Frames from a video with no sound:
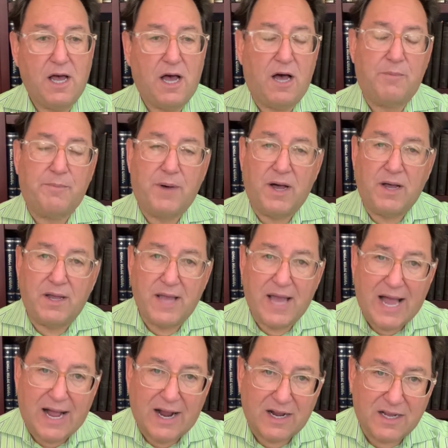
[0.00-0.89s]
among
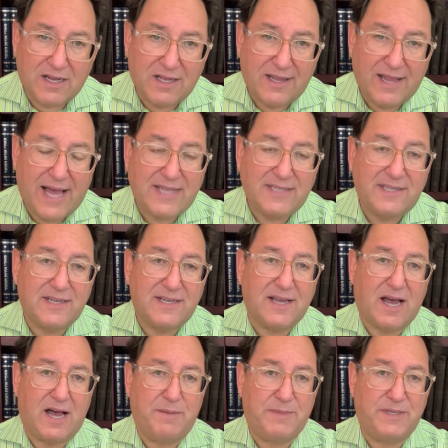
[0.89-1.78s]
our
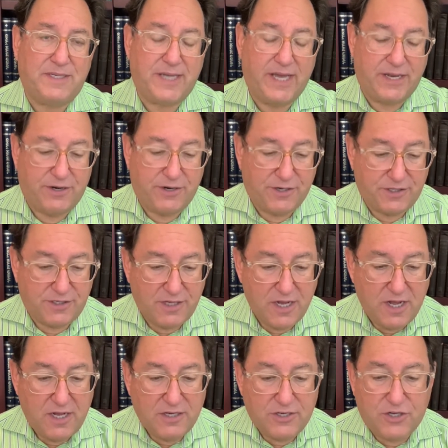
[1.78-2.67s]
classic commentators
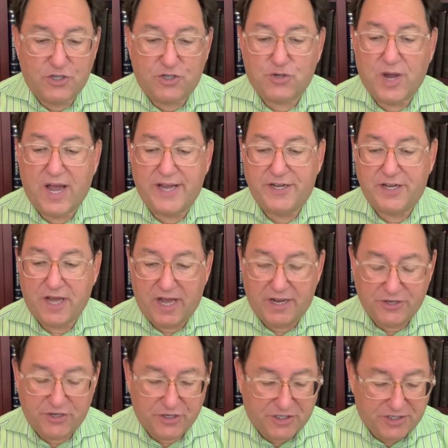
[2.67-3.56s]
to try to
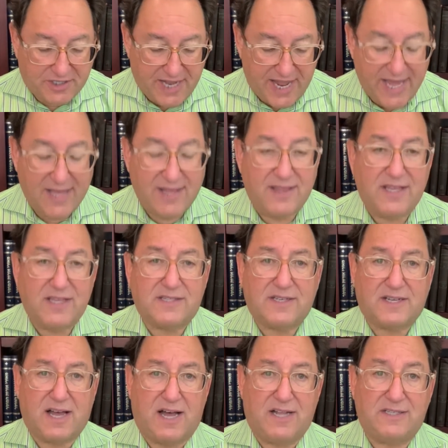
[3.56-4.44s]
understand this
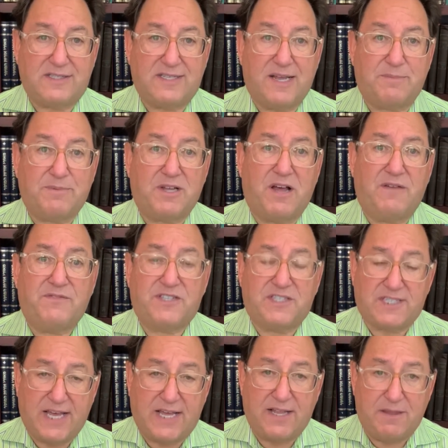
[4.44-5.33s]
concept of
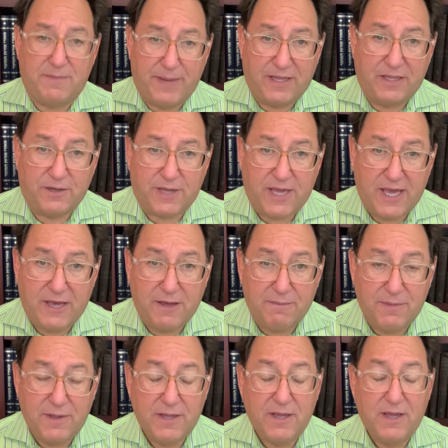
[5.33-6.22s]
Tselem
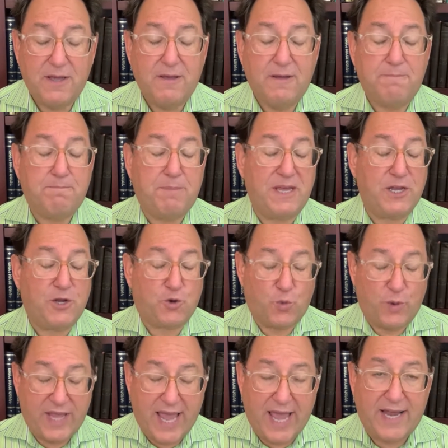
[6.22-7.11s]
Elokim, being
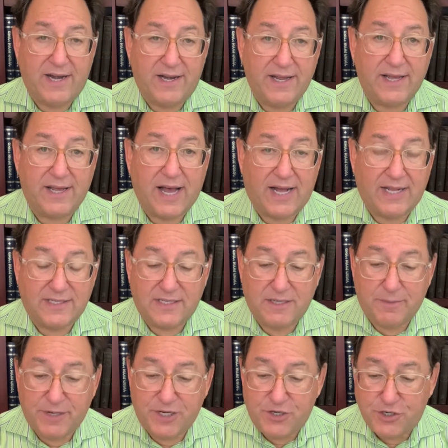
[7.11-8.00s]
created in God's
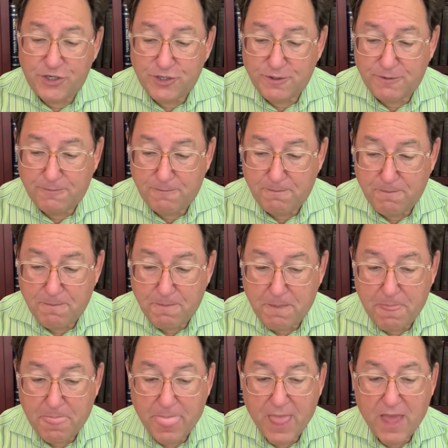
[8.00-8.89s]
image.
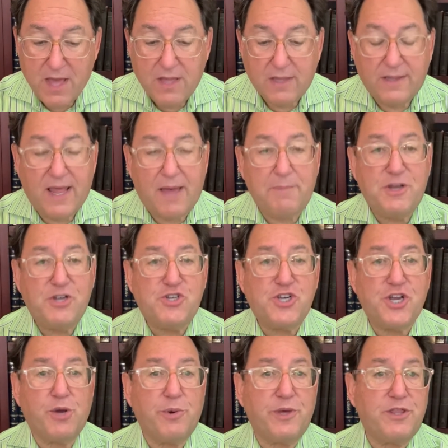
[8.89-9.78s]
Let me
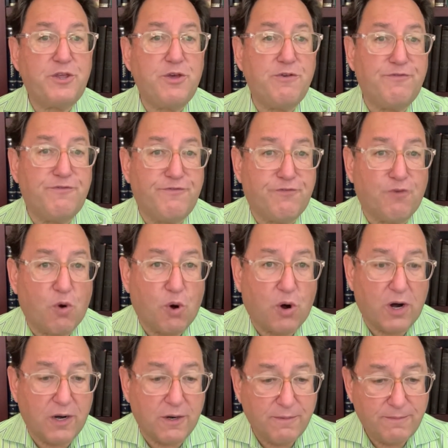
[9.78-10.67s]
share with you
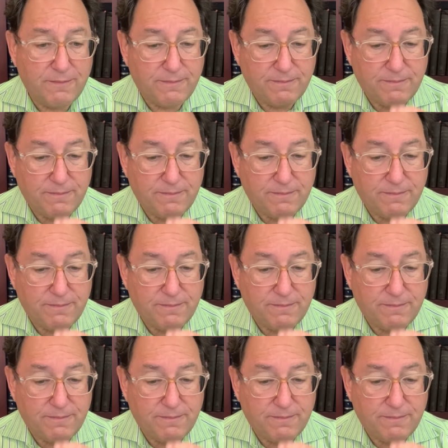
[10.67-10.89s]
four.